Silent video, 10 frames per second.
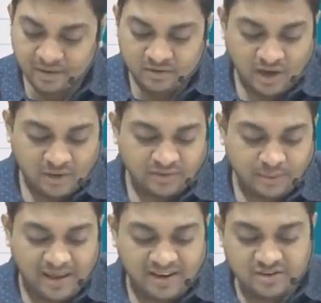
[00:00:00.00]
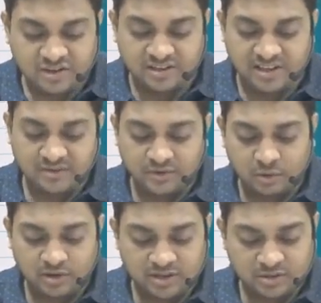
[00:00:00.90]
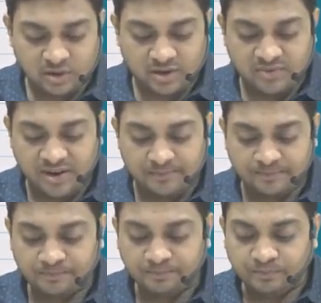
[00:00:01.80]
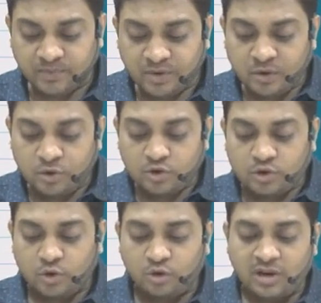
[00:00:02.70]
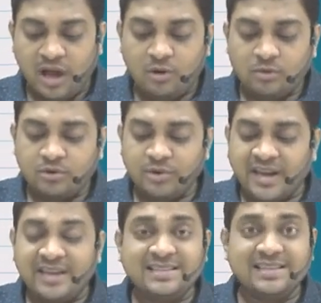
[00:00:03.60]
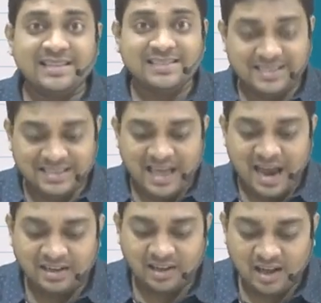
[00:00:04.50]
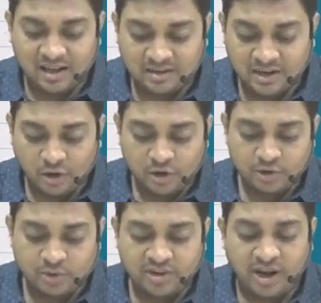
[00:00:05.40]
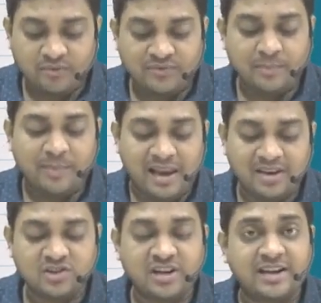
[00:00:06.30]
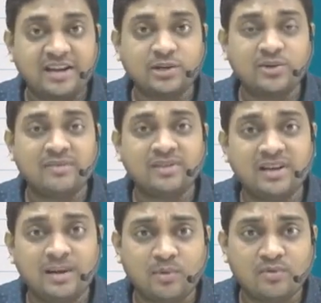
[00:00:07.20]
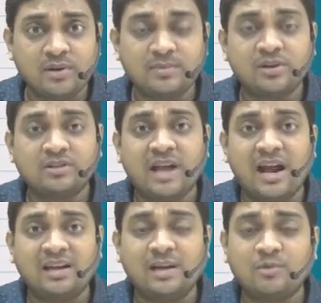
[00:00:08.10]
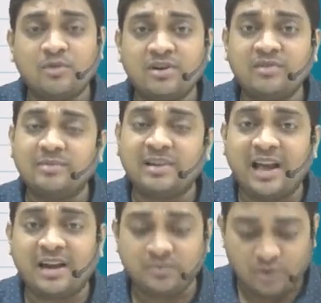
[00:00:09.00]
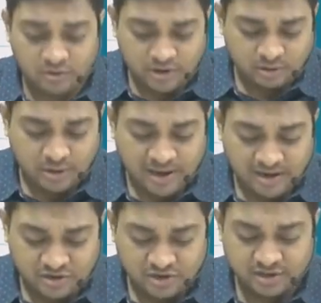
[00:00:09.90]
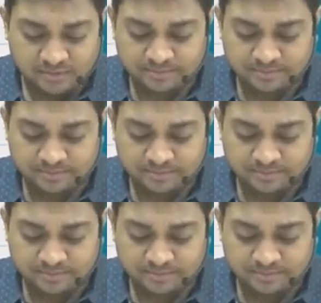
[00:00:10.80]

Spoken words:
draft a balance sheet, they have told us. Okay, fine. So now you can easily see that in order to draft the balance sheet, I need to have the net profit, because that net profit will be carried forward to the balance sheet.